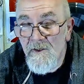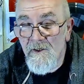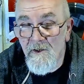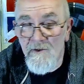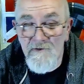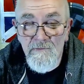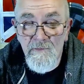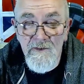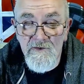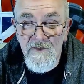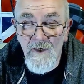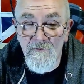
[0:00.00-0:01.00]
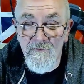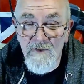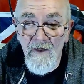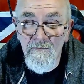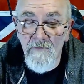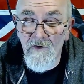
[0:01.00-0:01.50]
has been soaked
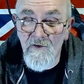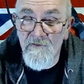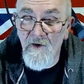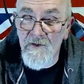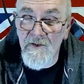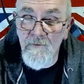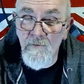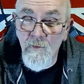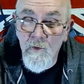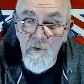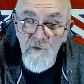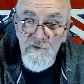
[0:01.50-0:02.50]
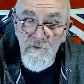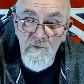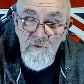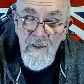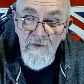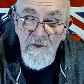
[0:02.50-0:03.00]
up by funding wars all
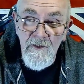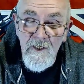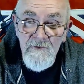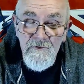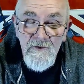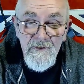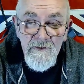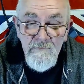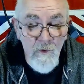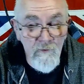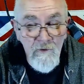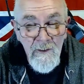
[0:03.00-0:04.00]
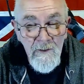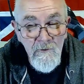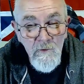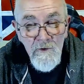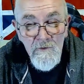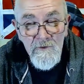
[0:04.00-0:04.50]
around the country, all around the
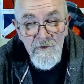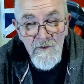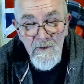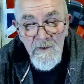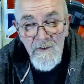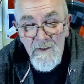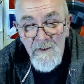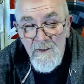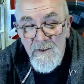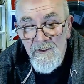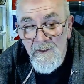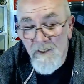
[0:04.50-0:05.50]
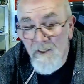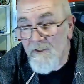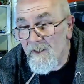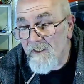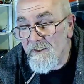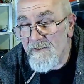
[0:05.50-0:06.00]
world, and
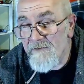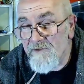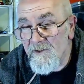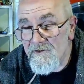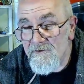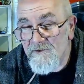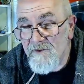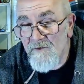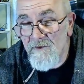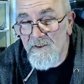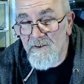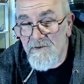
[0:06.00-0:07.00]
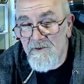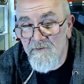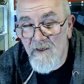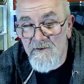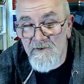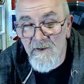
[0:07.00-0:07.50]
that leaves us totally
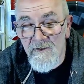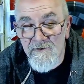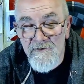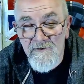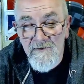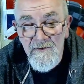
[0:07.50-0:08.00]
defenceless.